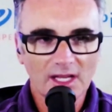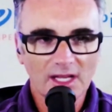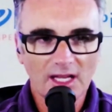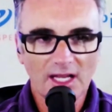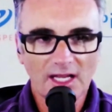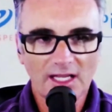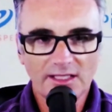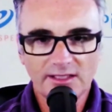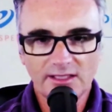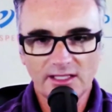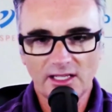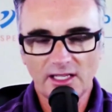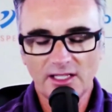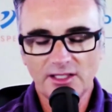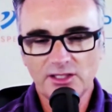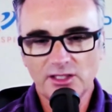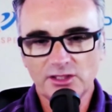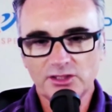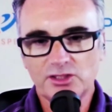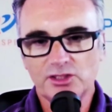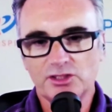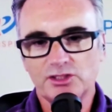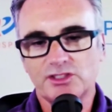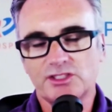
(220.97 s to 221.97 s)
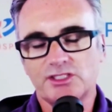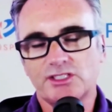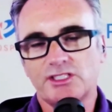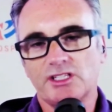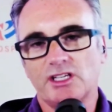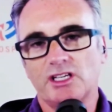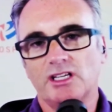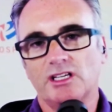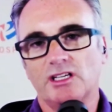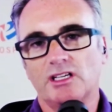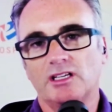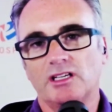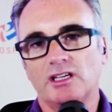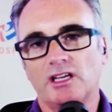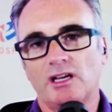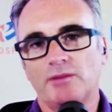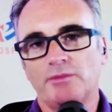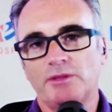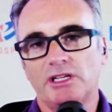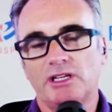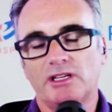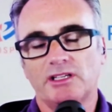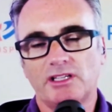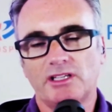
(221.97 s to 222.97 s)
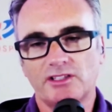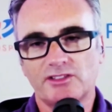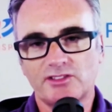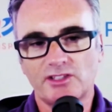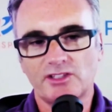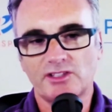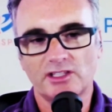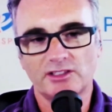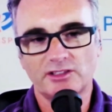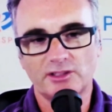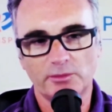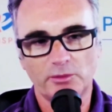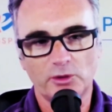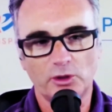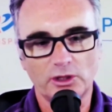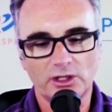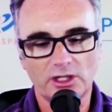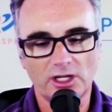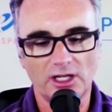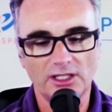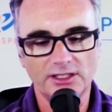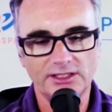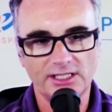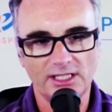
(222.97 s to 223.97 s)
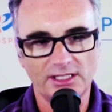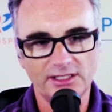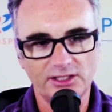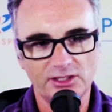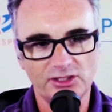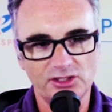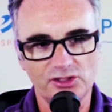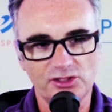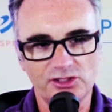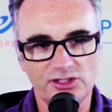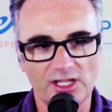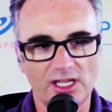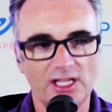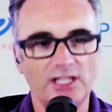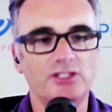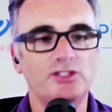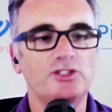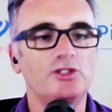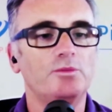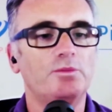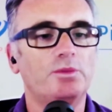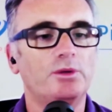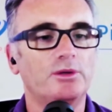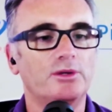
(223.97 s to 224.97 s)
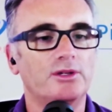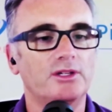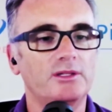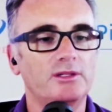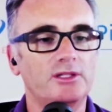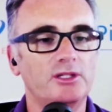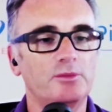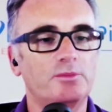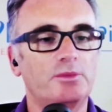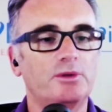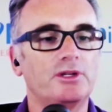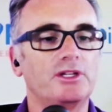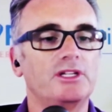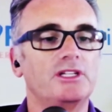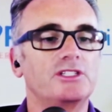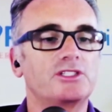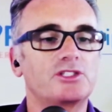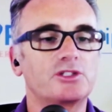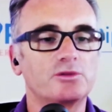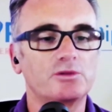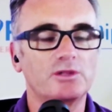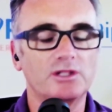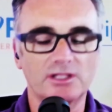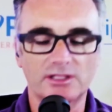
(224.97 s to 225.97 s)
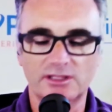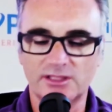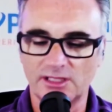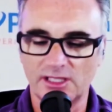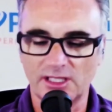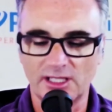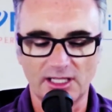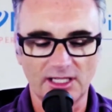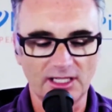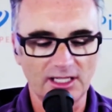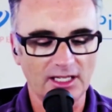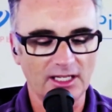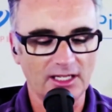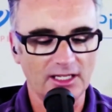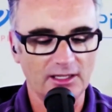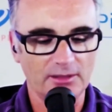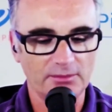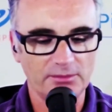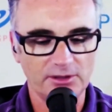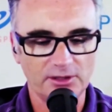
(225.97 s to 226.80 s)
and and not just uh, i mean i guess that the more content as you said you put you put into it uh,